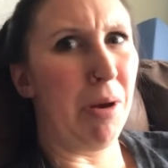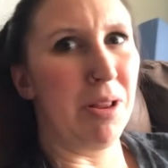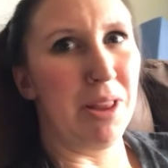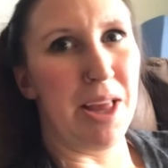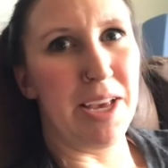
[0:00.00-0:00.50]

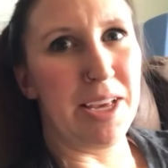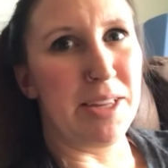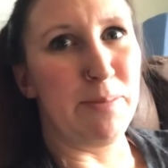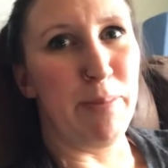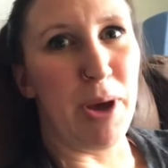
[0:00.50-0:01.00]
like his
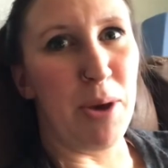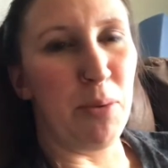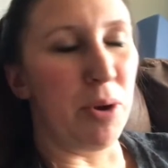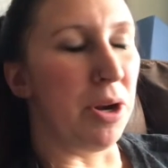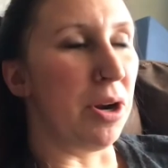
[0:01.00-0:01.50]
butt
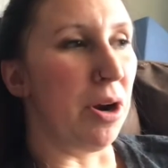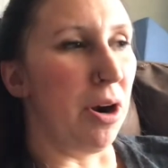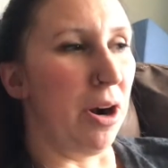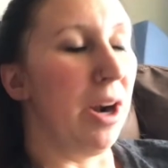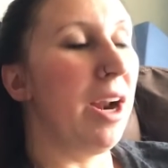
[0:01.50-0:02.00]
wouldn't
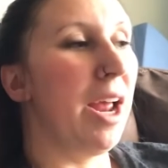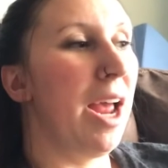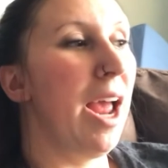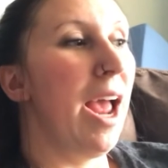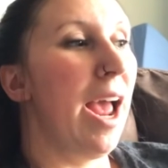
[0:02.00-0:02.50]
hurt,
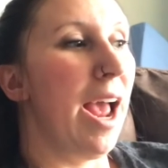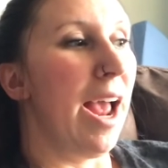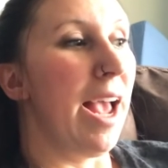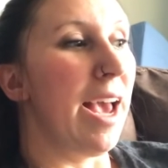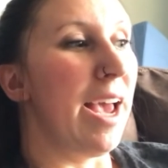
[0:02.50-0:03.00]

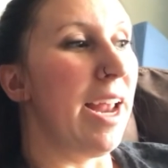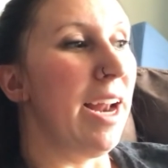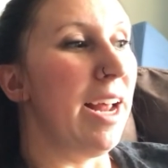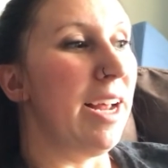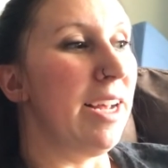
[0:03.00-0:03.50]
and
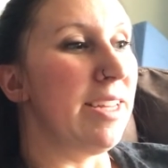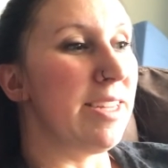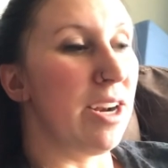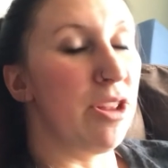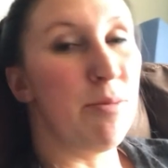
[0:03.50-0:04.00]

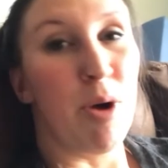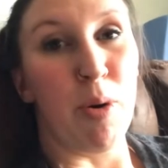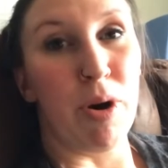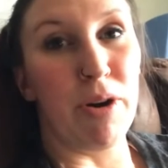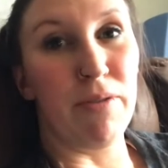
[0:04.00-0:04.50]
sit on the
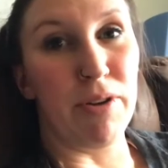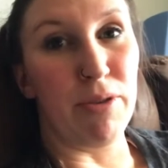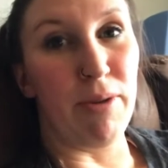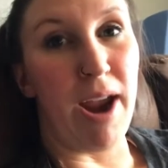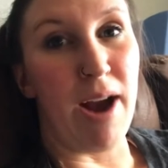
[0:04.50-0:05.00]
mower for
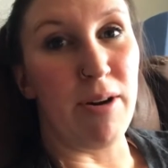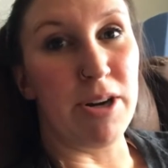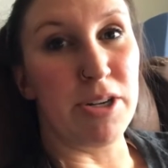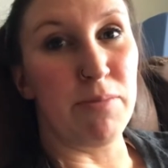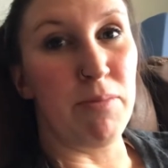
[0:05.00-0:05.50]
three
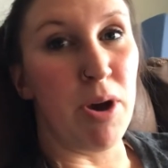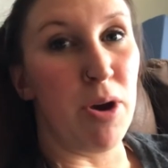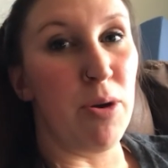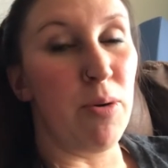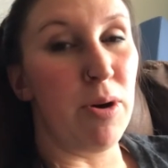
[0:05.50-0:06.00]
hours,
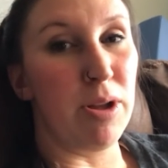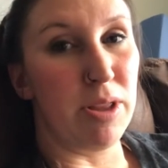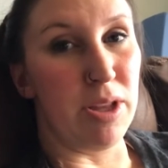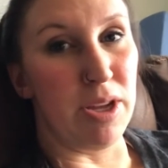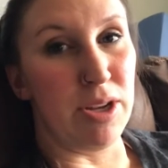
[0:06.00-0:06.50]
mow
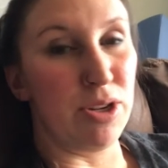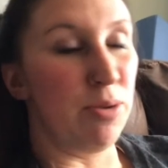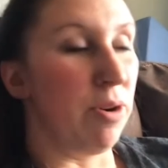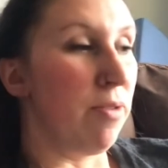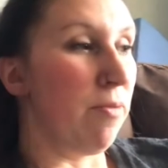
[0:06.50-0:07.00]
the two
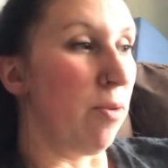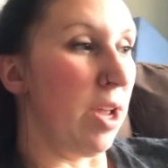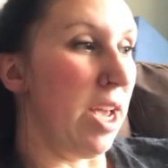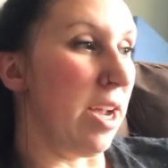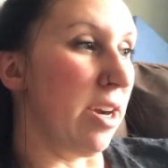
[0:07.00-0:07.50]
hundred
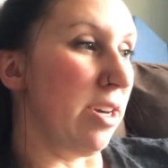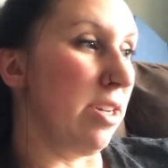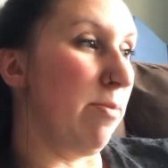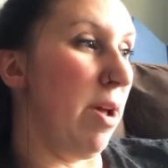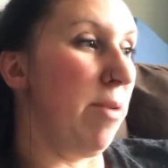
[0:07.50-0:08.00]
forty
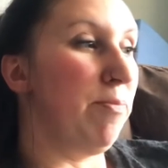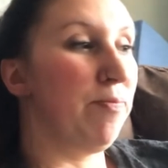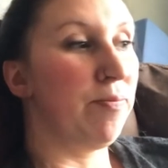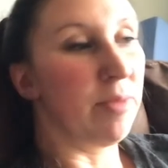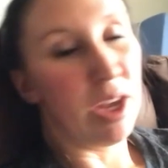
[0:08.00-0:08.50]
acres. But
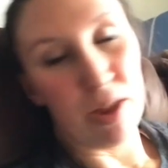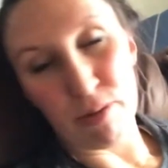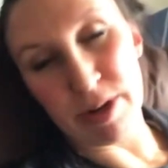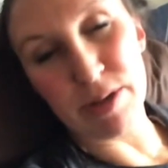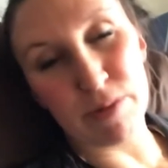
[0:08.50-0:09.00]
the
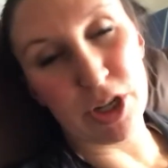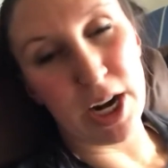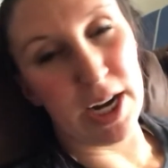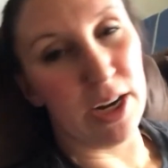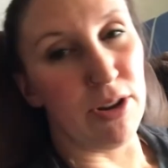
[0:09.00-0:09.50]
reason we're
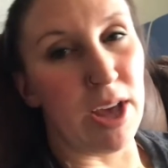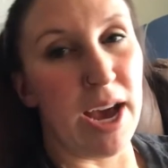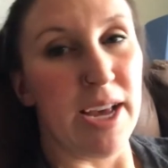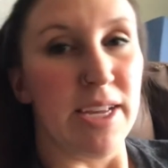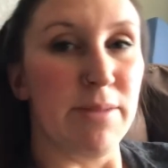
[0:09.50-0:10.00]
trying to do
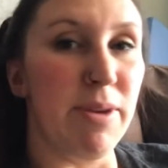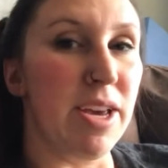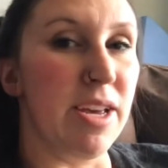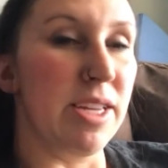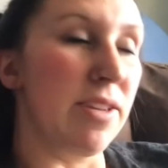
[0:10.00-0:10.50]
that is
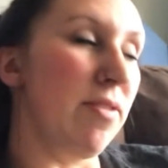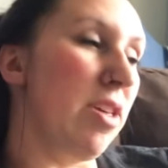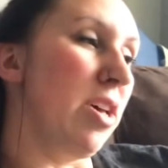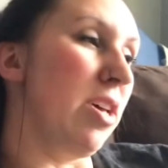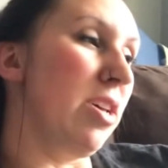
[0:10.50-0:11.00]
because of the